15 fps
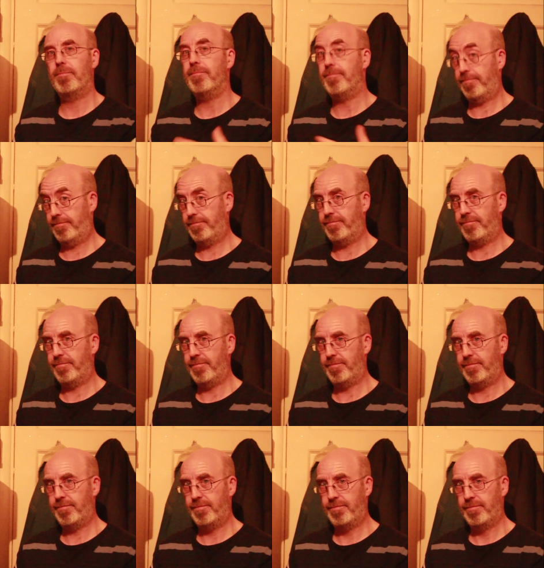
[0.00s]

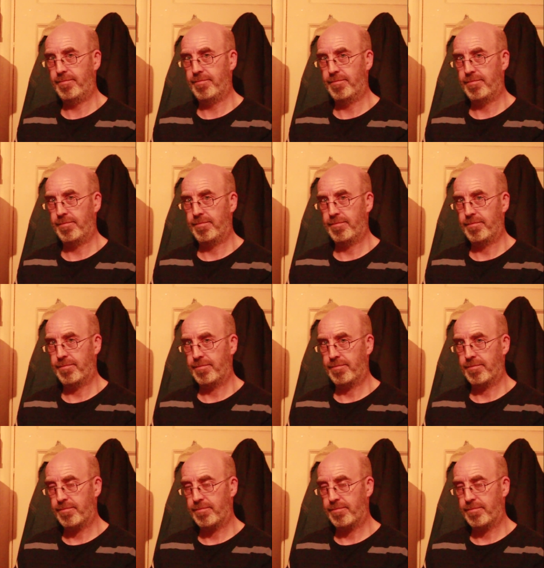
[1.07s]
(silence)